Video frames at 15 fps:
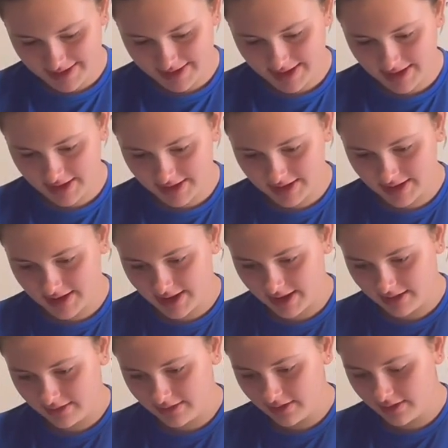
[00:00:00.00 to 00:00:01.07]
said just to take
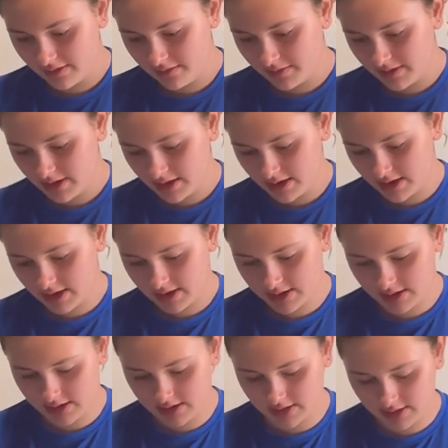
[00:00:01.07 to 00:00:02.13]
a little bit of this
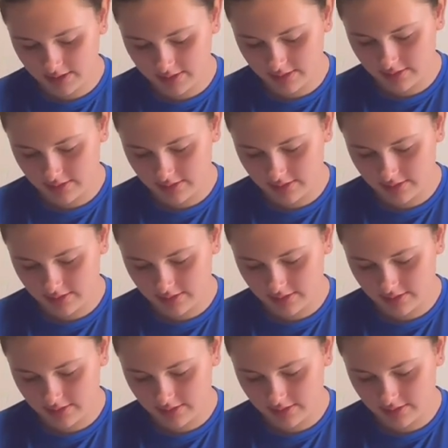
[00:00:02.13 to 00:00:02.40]
and just...